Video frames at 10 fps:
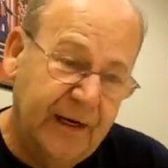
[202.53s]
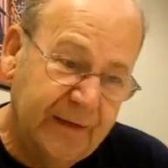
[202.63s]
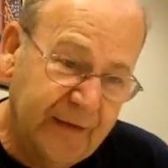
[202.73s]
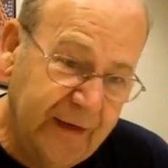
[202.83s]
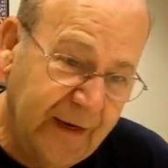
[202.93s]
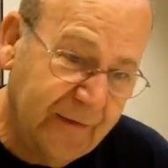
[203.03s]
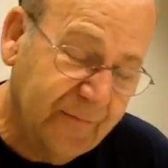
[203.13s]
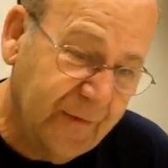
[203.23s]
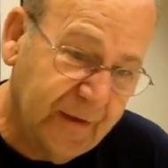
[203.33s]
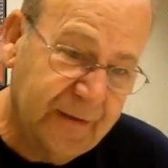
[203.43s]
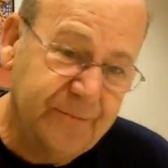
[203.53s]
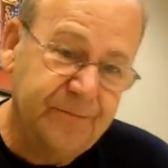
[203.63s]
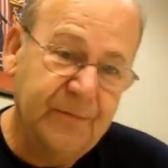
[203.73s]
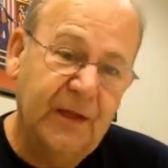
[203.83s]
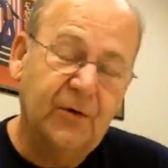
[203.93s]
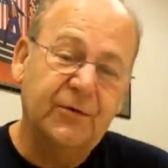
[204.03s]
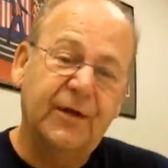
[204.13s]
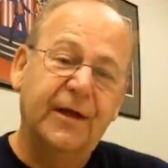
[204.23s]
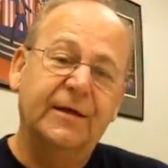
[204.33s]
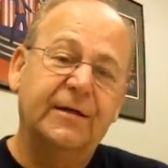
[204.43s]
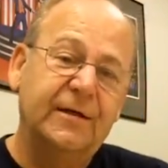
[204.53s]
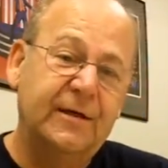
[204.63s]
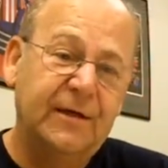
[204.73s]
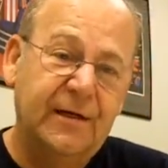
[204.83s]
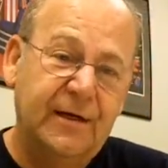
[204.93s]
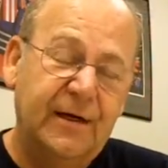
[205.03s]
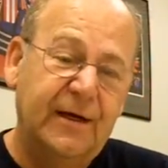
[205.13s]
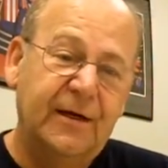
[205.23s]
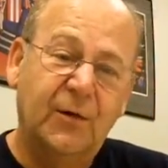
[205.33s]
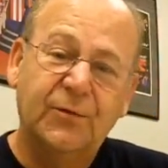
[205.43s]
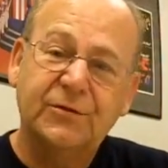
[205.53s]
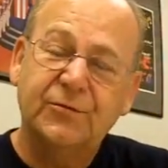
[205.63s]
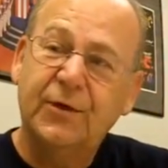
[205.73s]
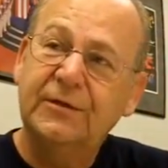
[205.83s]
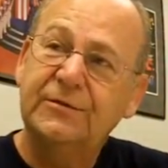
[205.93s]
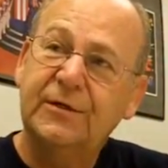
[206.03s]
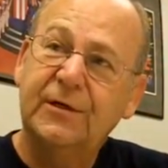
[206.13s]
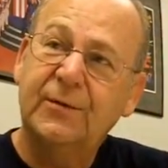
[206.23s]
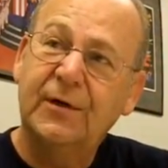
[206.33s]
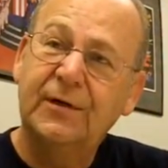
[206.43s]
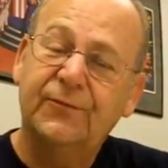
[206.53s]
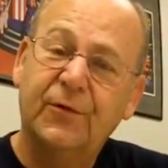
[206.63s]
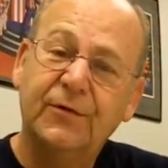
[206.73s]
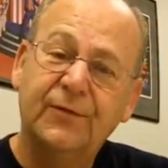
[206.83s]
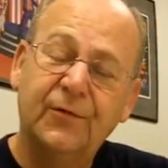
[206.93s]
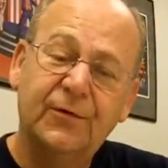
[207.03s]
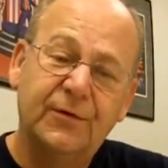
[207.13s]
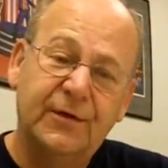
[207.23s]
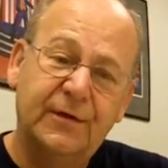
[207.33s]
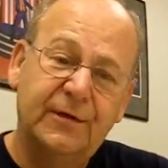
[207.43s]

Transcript: And they have entertained and helped us raise money for different